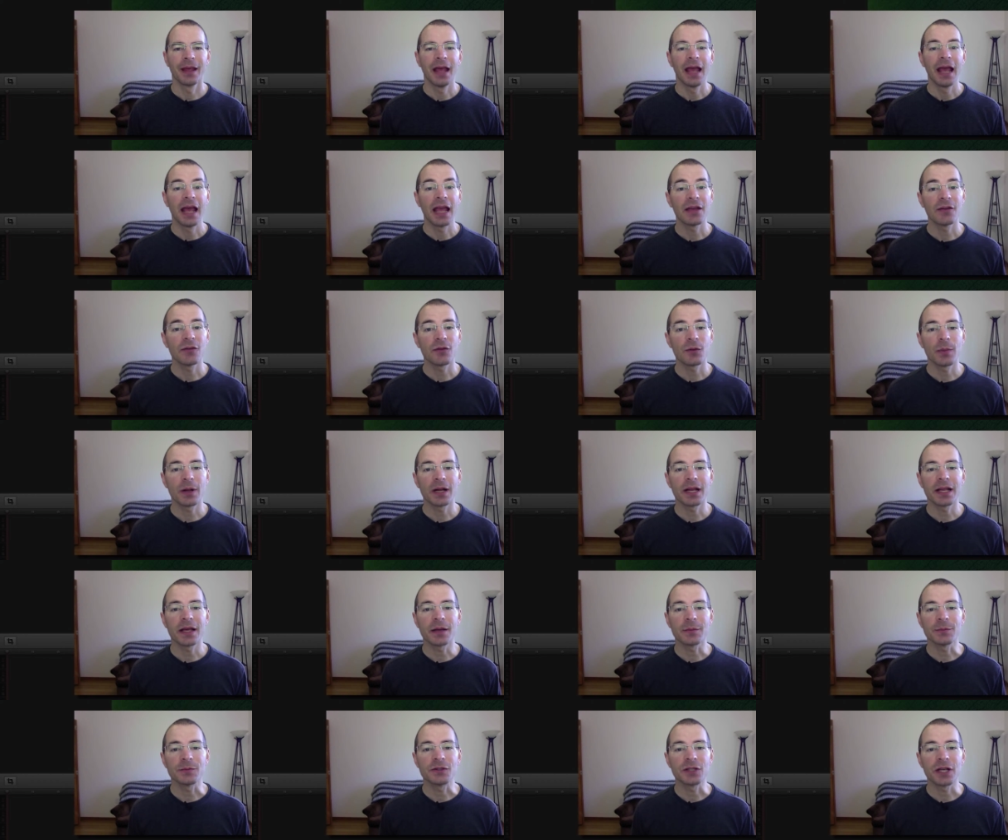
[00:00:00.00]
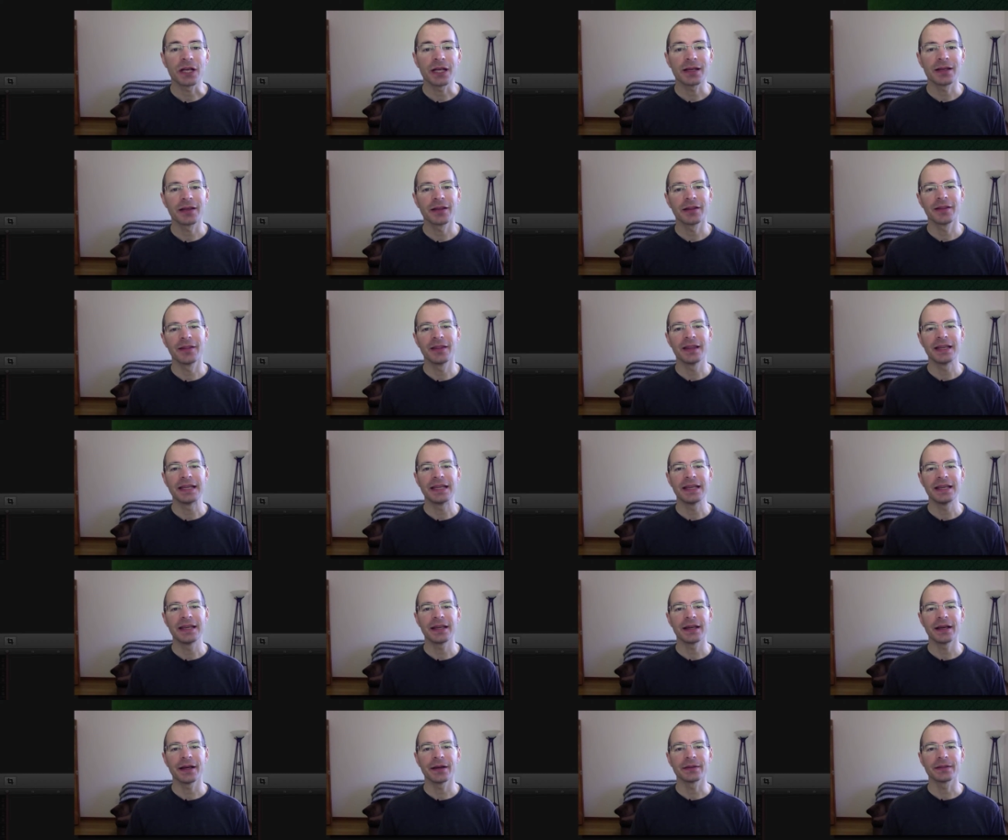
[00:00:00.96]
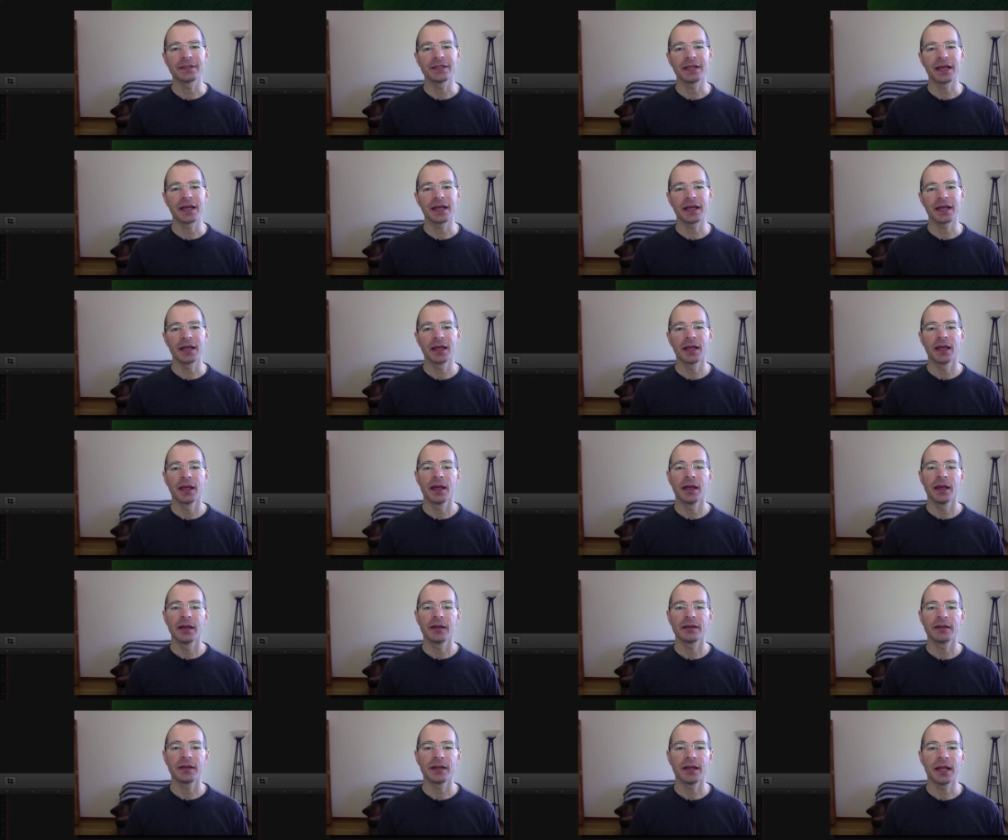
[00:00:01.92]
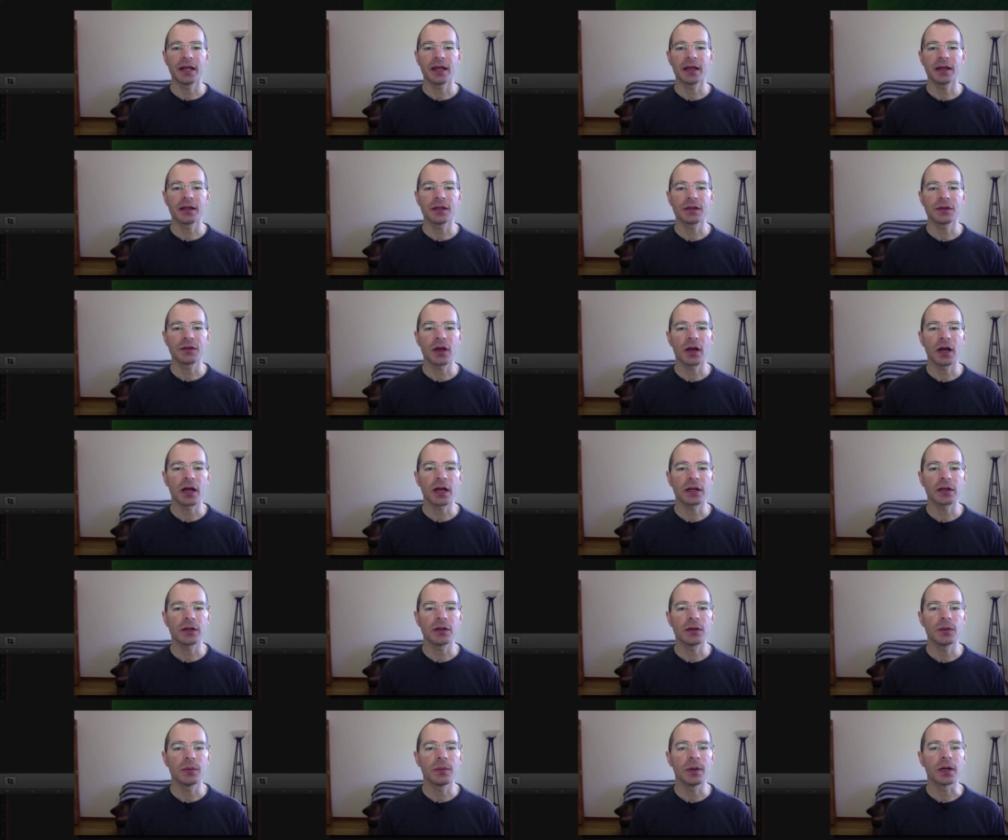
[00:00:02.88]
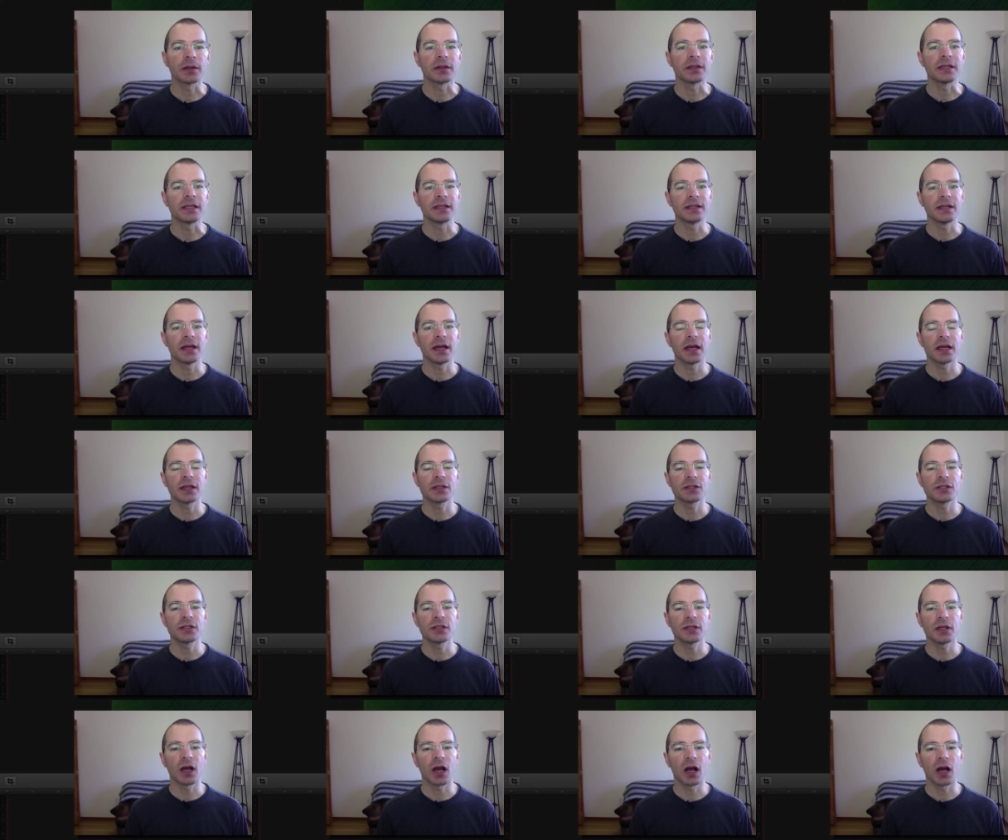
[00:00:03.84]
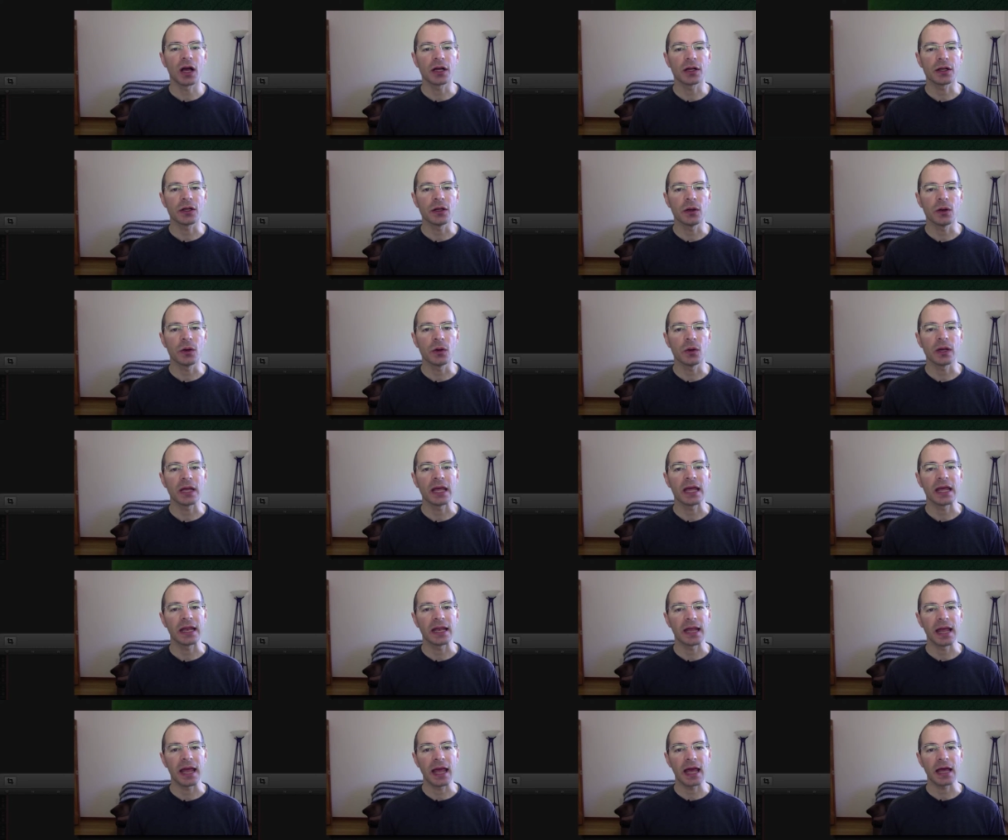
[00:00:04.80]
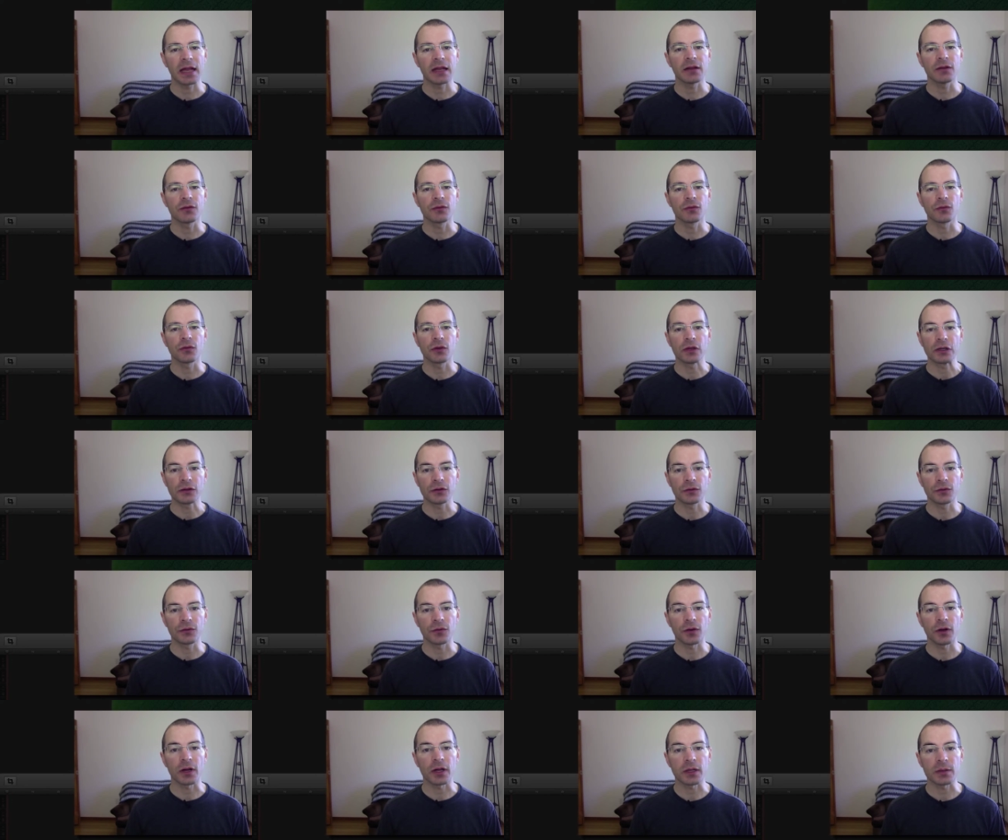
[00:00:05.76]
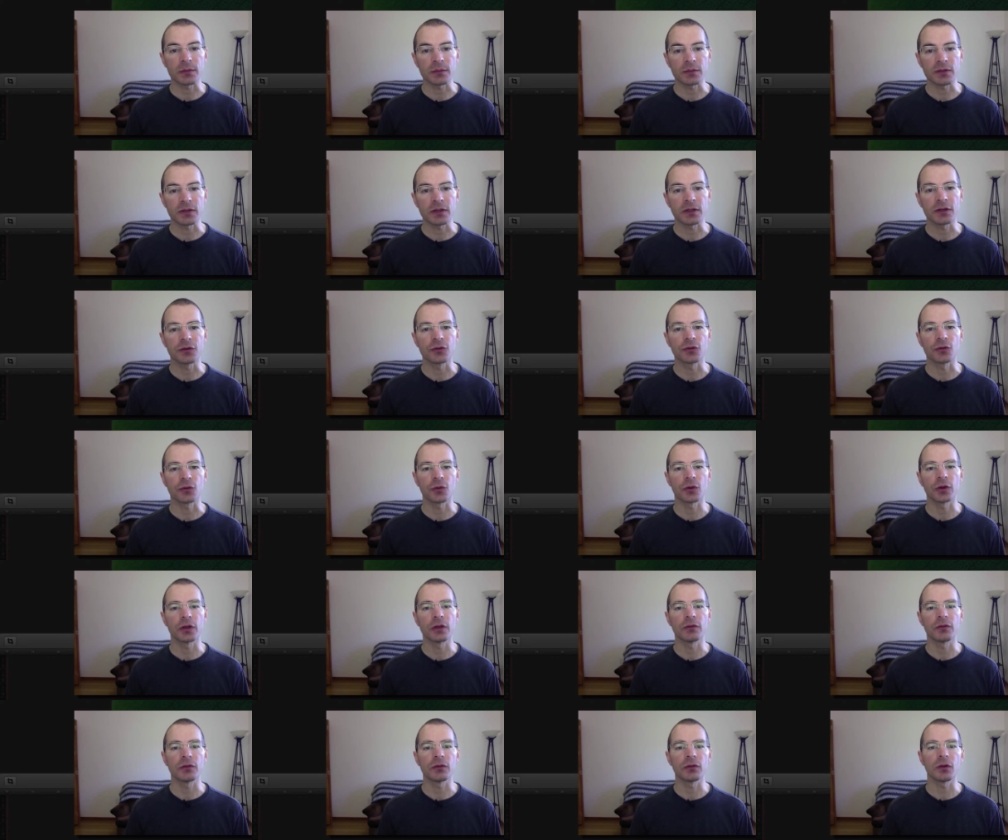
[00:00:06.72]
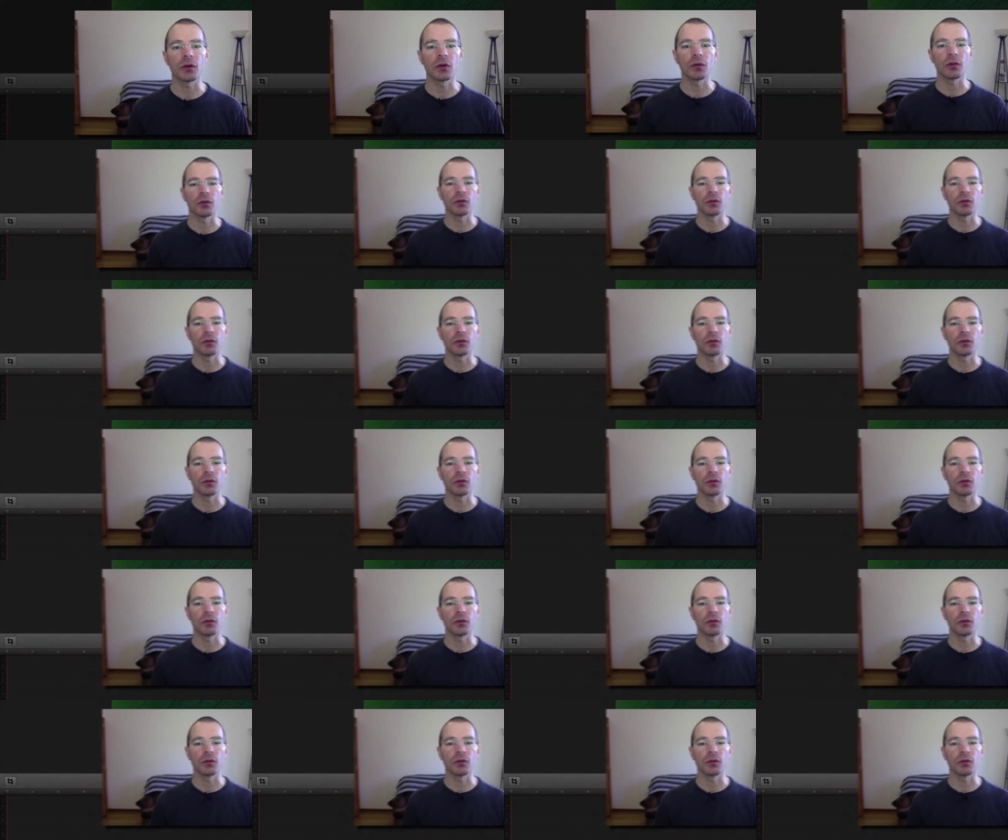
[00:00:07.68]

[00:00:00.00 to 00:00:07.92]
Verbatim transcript: Hey everybody, I'm Jake, the Geek Out Tech, and today I'm going to talk to you about detaching audio and adding freeze frames in ScreenFlow